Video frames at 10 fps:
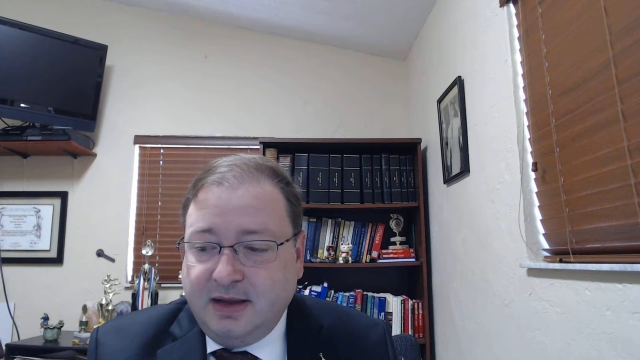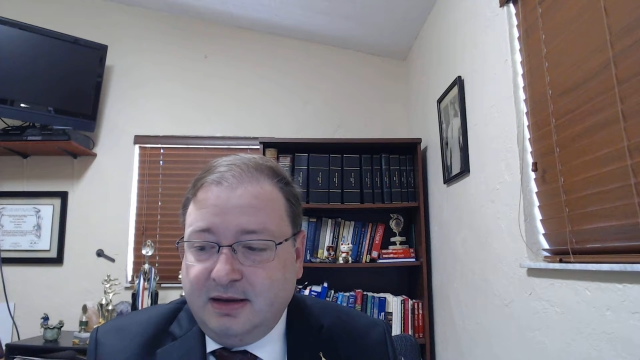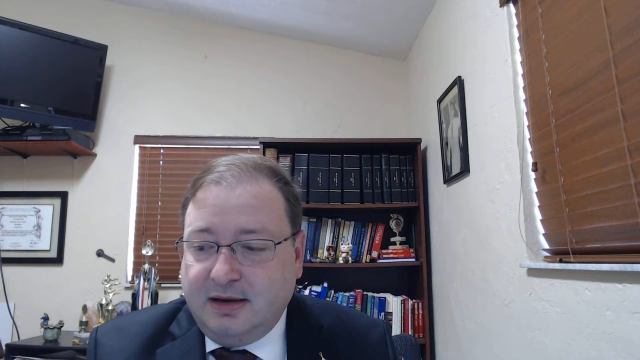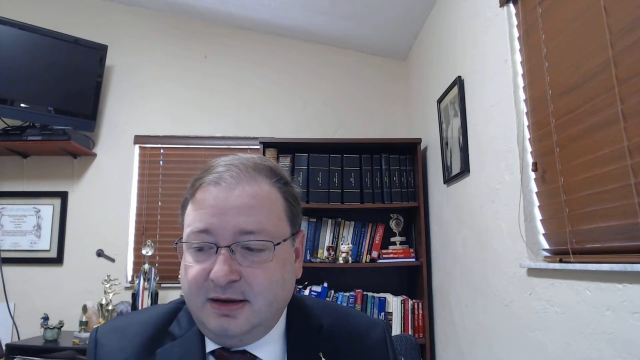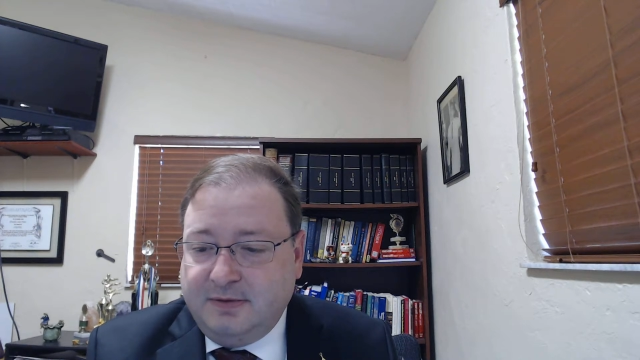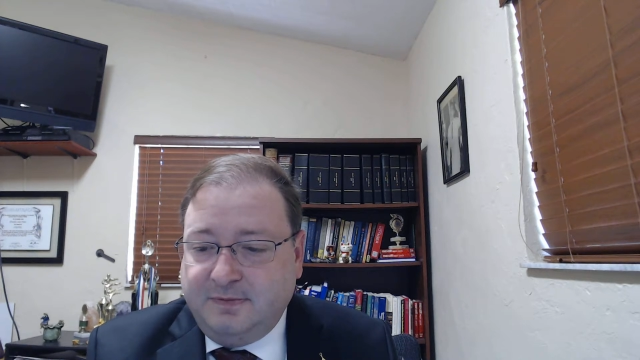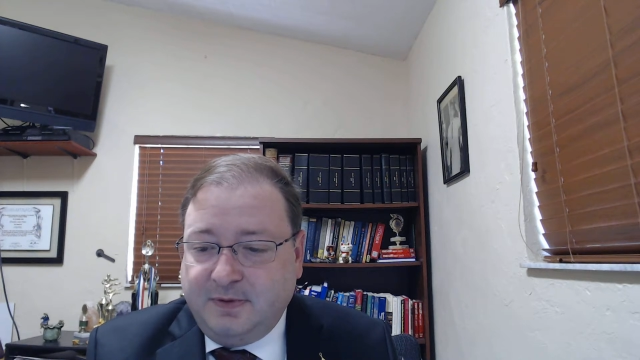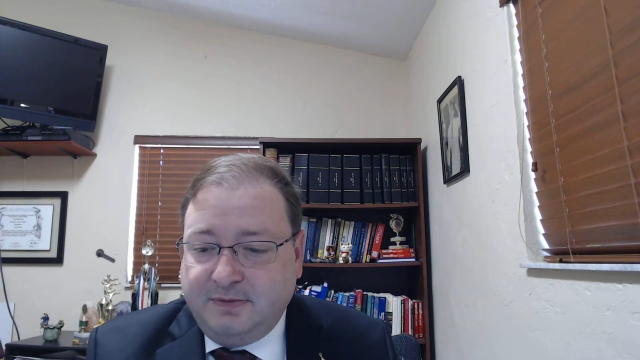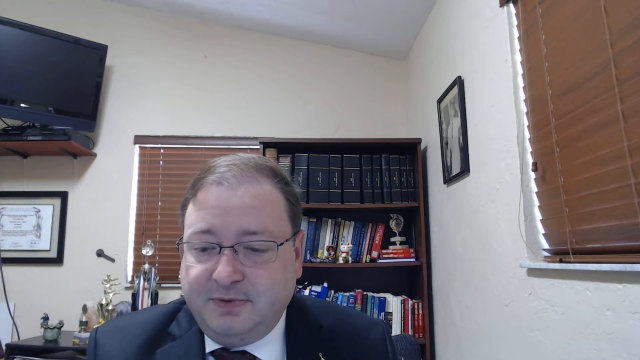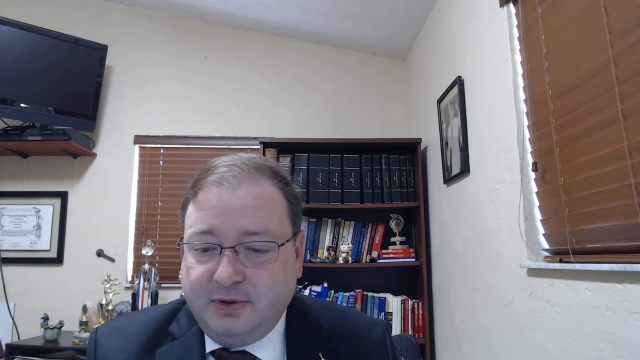
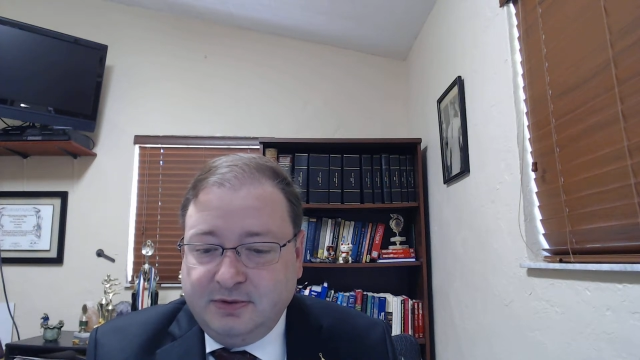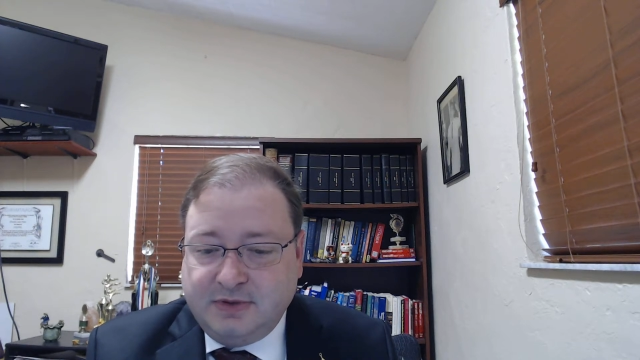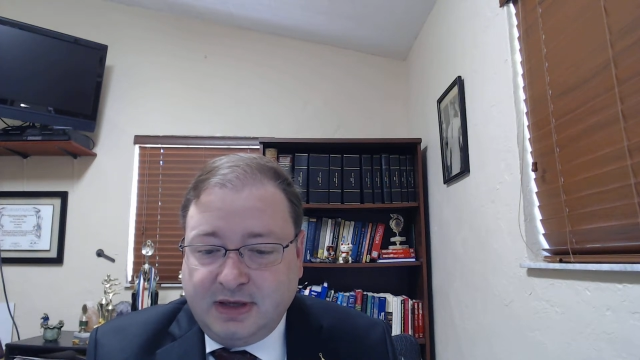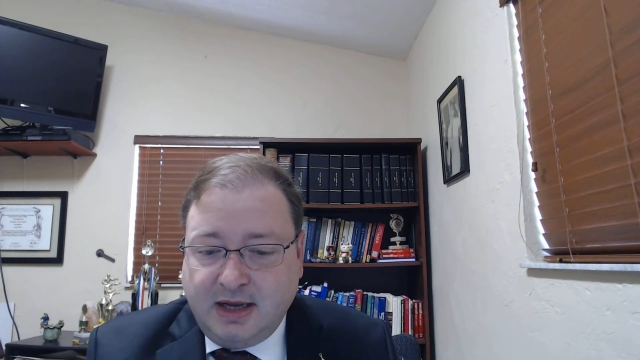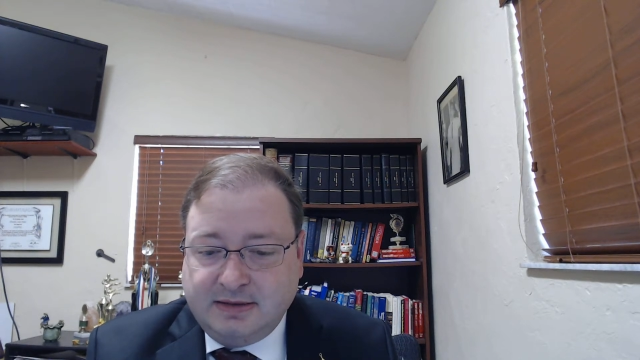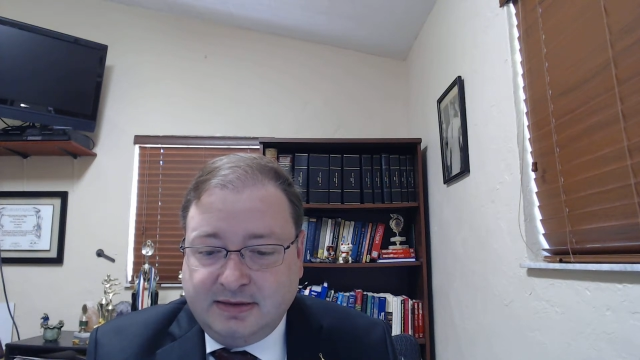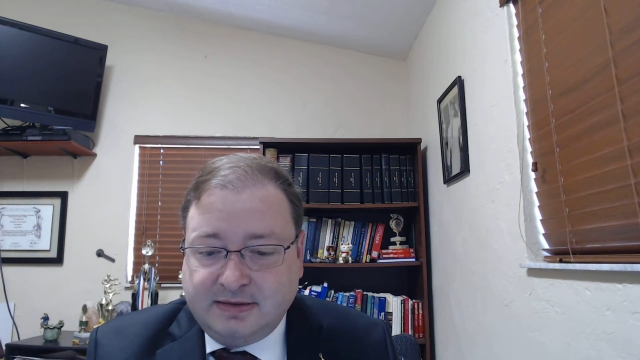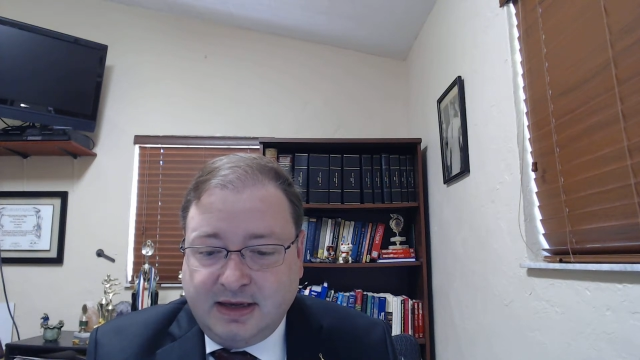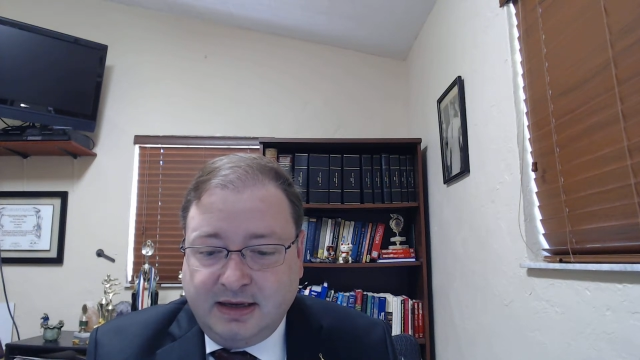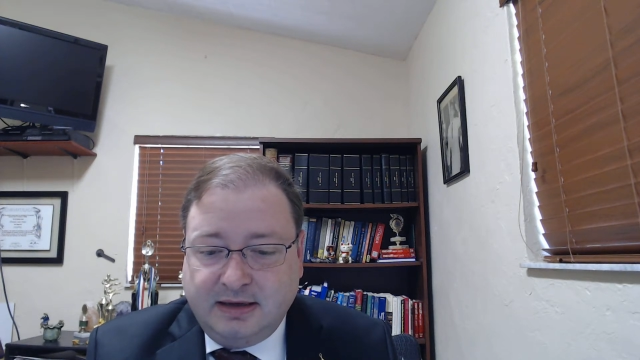of those in high
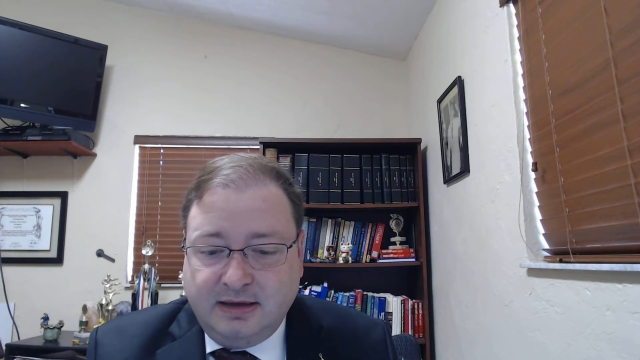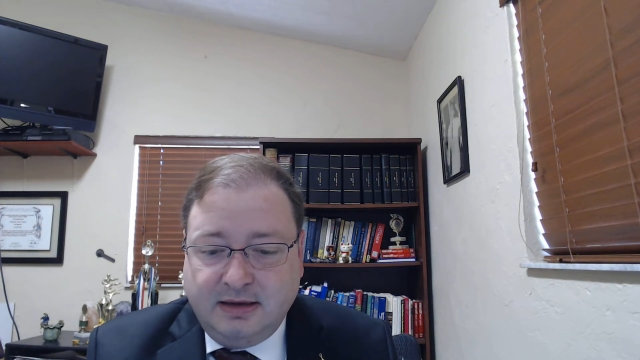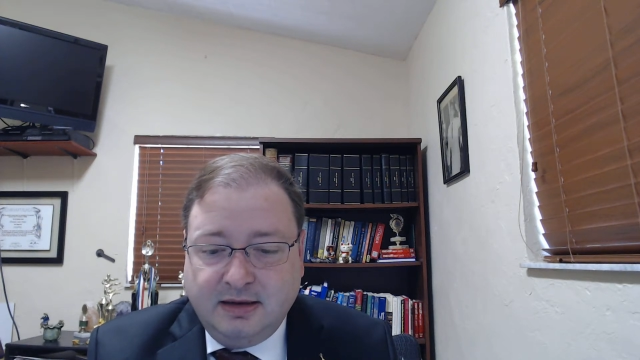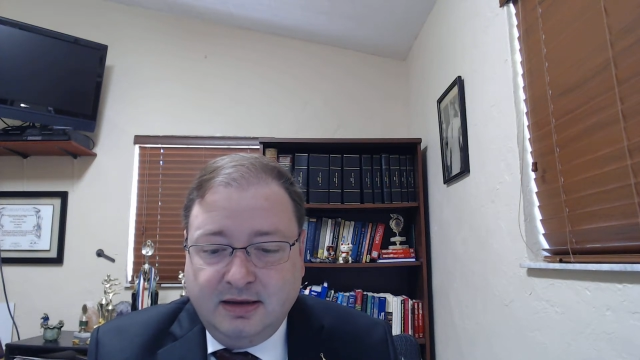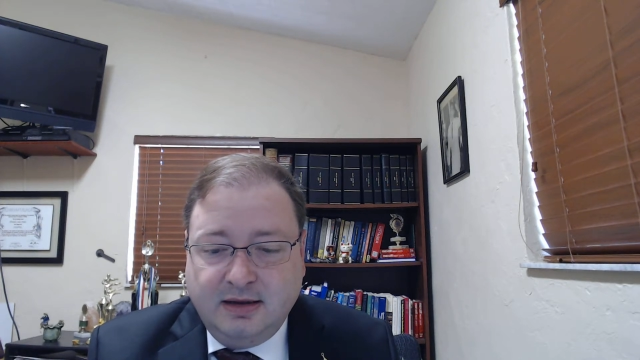society.